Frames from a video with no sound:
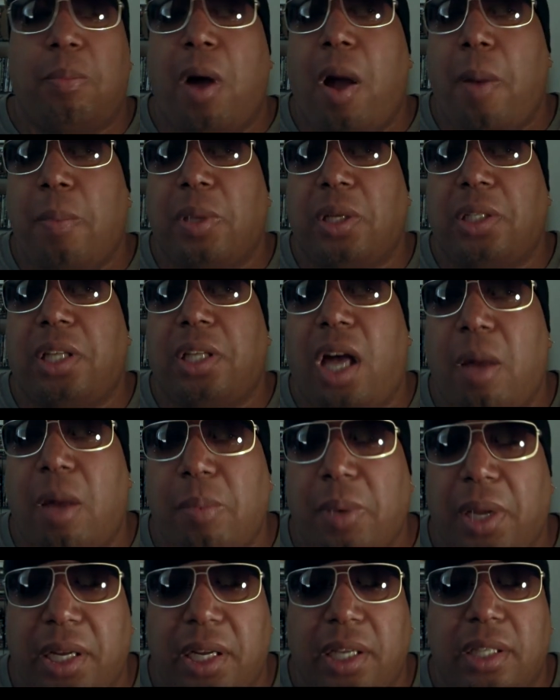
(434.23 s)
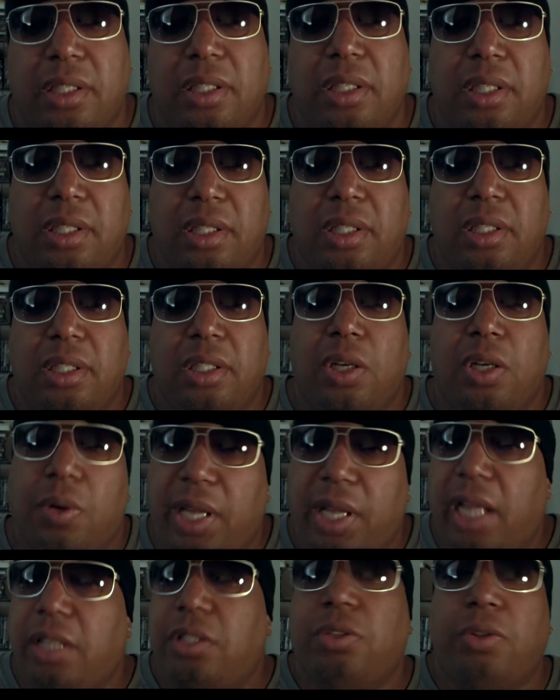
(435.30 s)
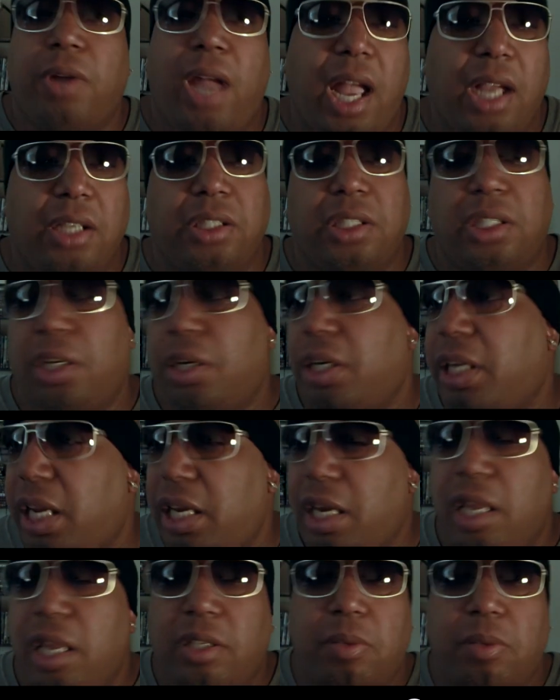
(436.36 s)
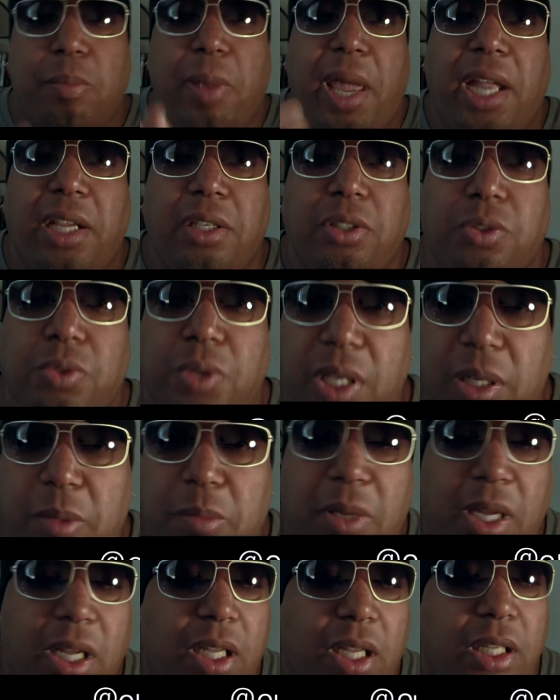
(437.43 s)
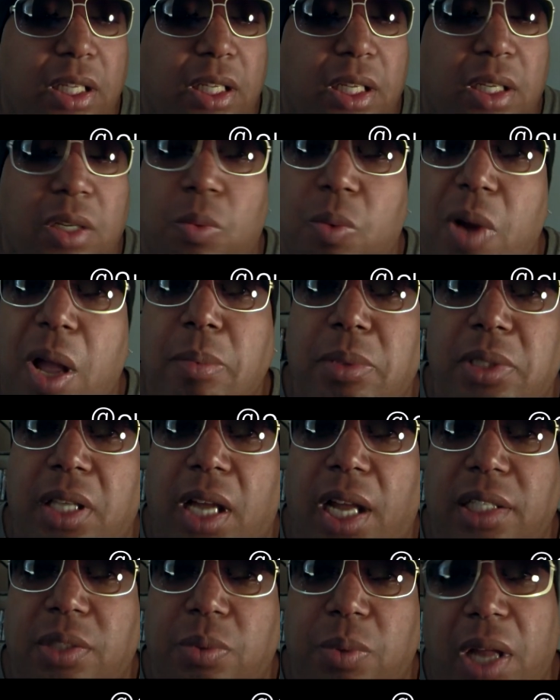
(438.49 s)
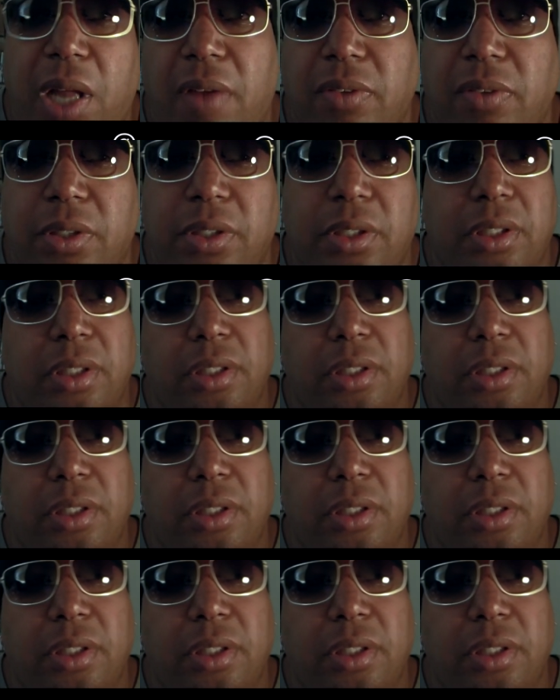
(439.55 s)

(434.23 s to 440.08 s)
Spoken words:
popular topic, and, you know, gets traction, they're getting in some mainstream websites, whatever.